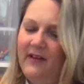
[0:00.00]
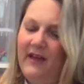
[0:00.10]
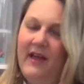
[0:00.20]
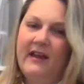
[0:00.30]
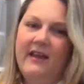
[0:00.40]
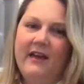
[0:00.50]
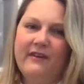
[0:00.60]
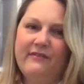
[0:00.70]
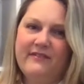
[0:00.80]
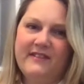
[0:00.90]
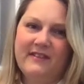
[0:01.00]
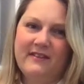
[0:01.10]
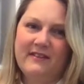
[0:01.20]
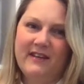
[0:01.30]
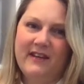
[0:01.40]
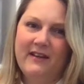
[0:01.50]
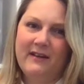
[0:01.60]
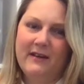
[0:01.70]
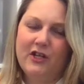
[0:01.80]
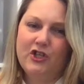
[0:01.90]
and a gift.
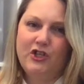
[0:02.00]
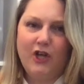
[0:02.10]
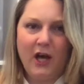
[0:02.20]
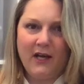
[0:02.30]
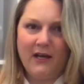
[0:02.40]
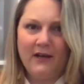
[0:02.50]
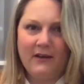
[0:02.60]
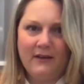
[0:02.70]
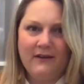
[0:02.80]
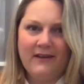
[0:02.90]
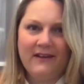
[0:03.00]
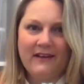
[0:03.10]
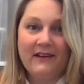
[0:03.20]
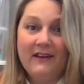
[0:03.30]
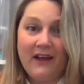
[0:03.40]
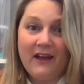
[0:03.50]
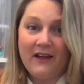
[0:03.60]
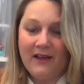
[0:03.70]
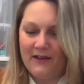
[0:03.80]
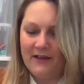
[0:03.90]
J, G,
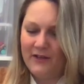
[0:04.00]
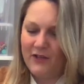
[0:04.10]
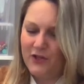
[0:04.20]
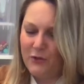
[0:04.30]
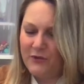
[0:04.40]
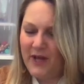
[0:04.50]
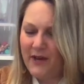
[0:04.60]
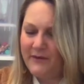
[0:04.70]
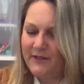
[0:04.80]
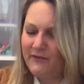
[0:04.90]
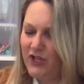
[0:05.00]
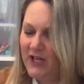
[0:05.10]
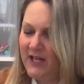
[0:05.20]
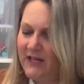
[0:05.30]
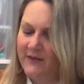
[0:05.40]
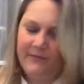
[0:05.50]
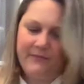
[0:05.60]
the two sounds of G.